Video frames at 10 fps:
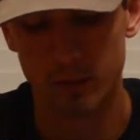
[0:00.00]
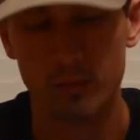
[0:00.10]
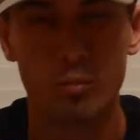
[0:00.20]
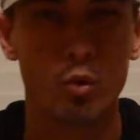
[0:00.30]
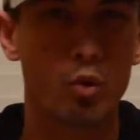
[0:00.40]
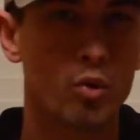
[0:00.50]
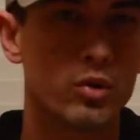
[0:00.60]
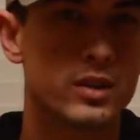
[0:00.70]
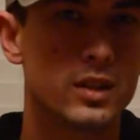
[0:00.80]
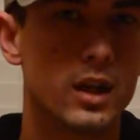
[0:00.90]
More
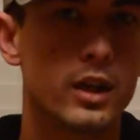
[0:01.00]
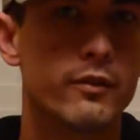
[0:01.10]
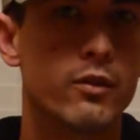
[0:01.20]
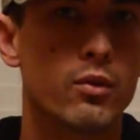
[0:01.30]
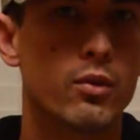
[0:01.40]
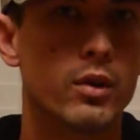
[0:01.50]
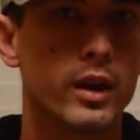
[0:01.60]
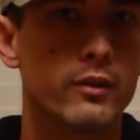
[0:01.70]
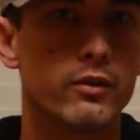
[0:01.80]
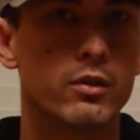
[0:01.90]
designed for
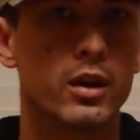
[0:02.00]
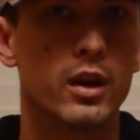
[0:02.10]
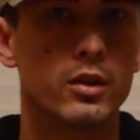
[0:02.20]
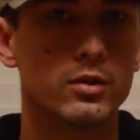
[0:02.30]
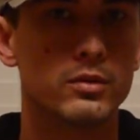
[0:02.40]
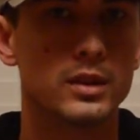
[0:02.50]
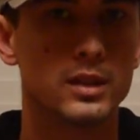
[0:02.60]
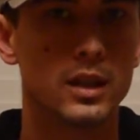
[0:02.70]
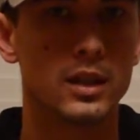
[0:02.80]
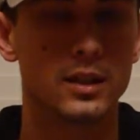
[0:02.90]
a full auto
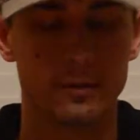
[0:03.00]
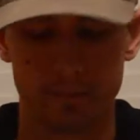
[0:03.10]
design,